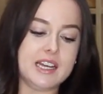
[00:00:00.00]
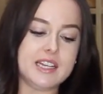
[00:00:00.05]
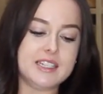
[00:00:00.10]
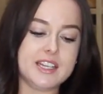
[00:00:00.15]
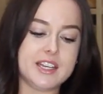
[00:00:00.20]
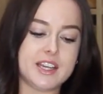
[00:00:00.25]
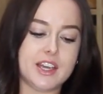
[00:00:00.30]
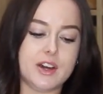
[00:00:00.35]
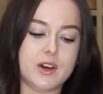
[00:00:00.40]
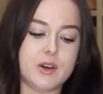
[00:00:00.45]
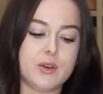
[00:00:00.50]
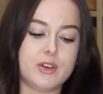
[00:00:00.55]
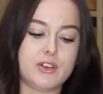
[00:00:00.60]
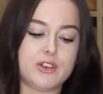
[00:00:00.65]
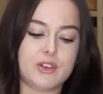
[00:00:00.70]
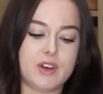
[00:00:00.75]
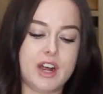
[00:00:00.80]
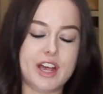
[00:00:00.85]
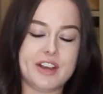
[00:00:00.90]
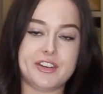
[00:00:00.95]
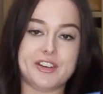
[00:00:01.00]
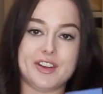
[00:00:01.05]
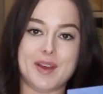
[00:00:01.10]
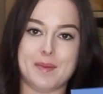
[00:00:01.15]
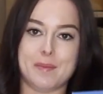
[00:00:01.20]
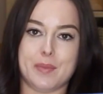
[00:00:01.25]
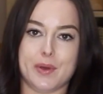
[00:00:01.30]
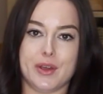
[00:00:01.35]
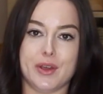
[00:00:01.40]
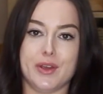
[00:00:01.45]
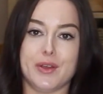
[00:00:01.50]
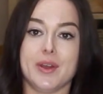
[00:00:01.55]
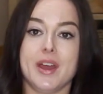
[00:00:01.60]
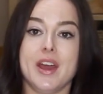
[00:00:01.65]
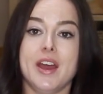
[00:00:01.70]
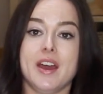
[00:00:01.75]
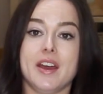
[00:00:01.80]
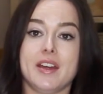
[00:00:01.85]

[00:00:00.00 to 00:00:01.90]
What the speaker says: Lazy Girl Dry Shampoo.